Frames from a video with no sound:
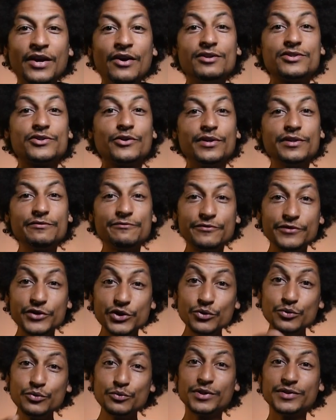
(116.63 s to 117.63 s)
So if
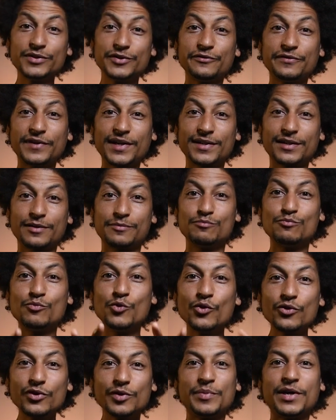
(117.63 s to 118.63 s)
you want to find out
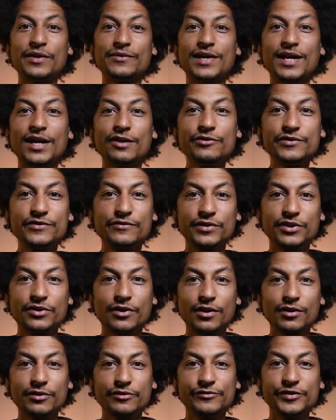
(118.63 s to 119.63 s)
more about iris
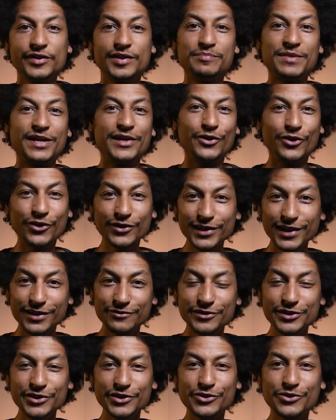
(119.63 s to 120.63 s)
photography and my online
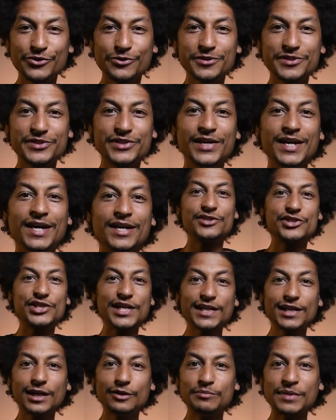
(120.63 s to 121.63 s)
video course,
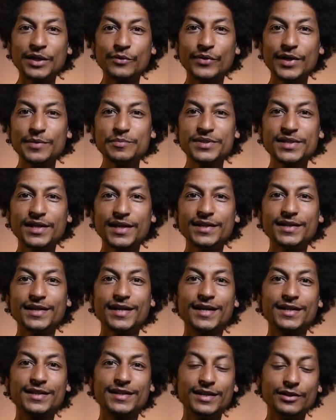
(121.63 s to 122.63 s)
check out my website
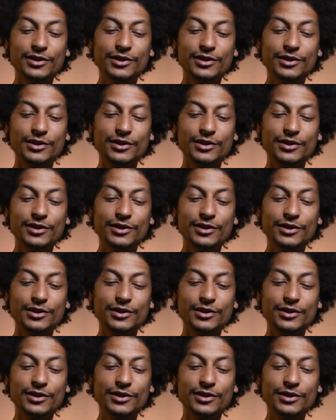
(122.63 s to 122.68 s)
at